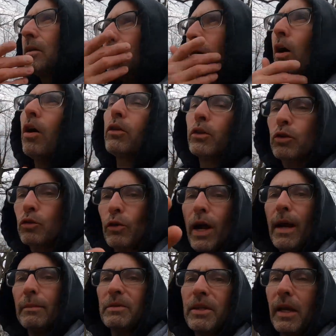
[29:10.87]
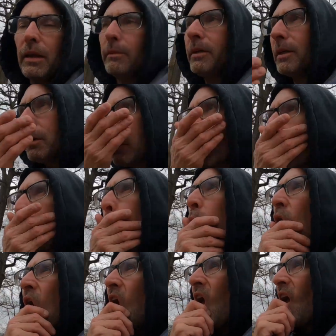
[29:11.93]
All the tribes came here.
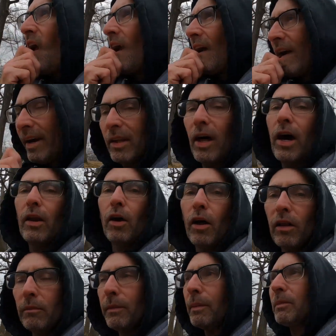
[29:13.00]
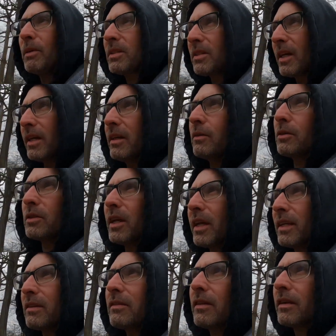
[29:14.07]
Well, not all of them. I'm going to say there was
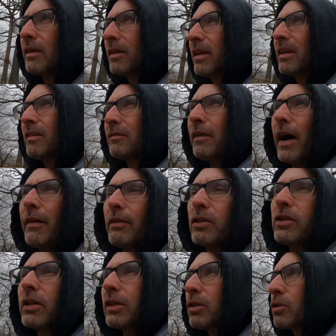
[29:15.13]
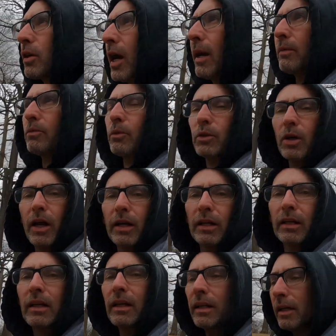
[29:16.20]
like 5 or 6 tribes. We're
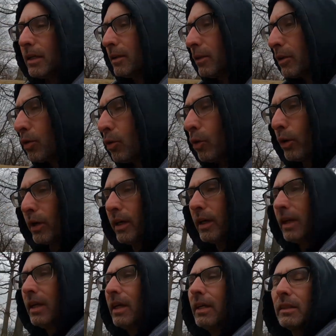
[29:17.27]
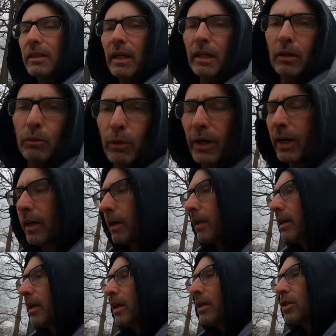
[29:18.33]
talking Iroquois, Delaware,
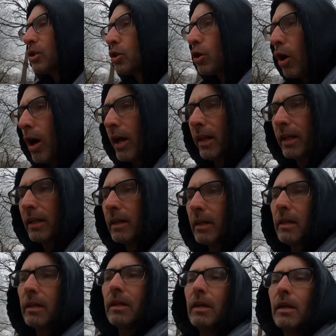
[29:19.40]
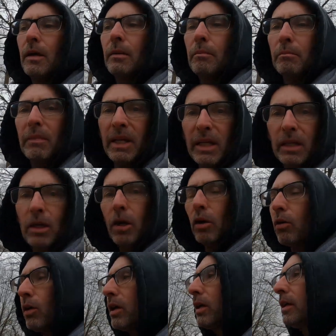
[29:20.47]
Shawnee,
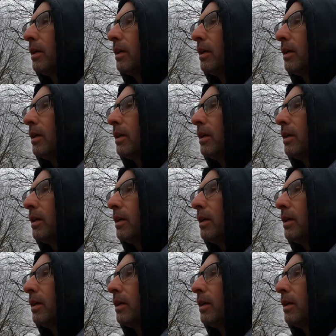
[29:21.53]
Mingo.